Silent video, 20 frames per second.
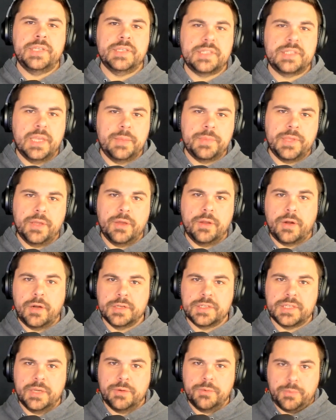we see the same thing on
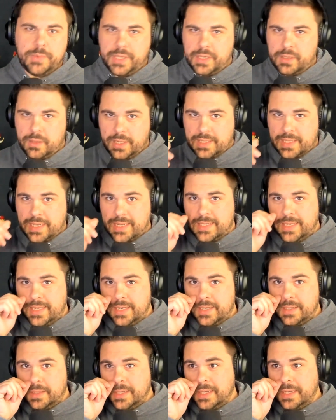our side when we collect that
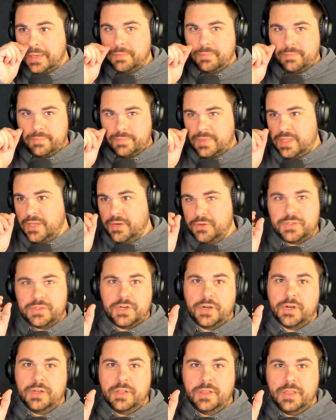data. Like, there's
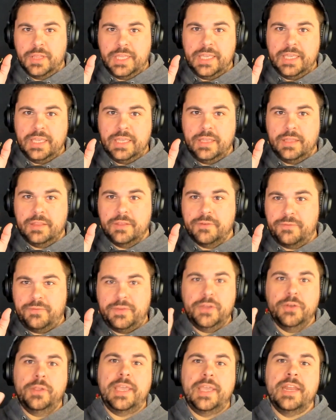certainly the
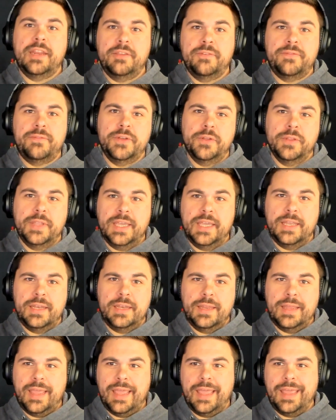field getting filled
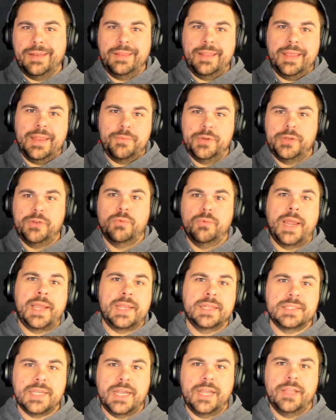in, and then when you
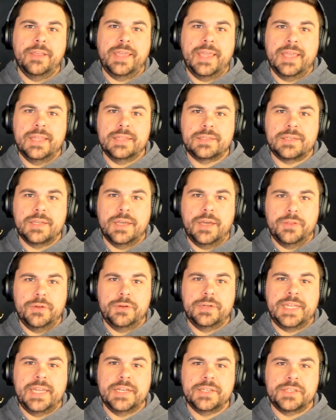reconcile against
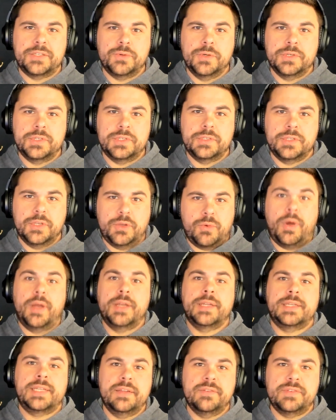other data sources, the
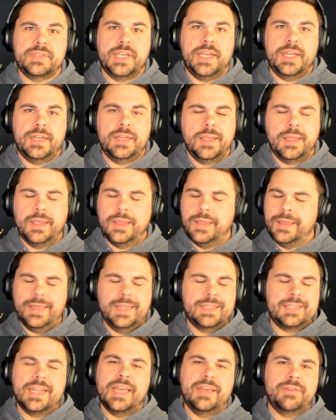quantitative side,
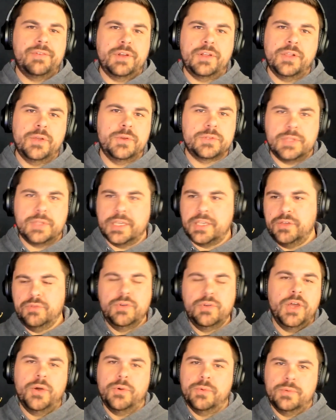it's not even close. Like,
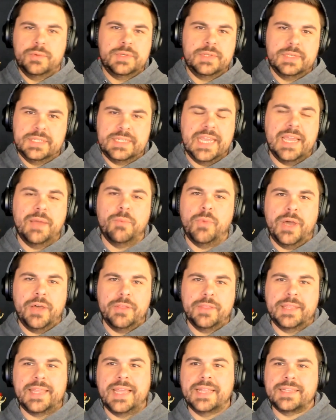damn well
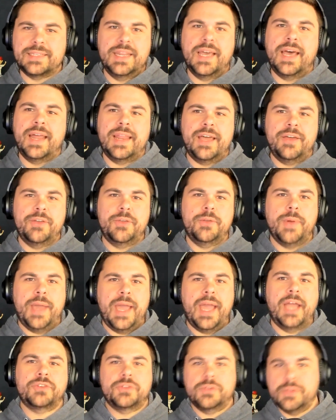that that's not how you
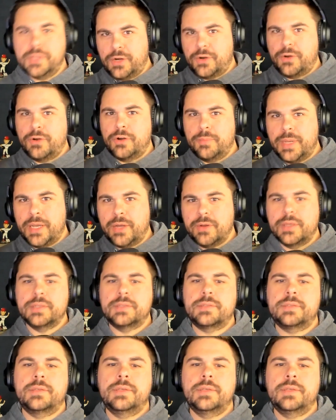actually heard about us.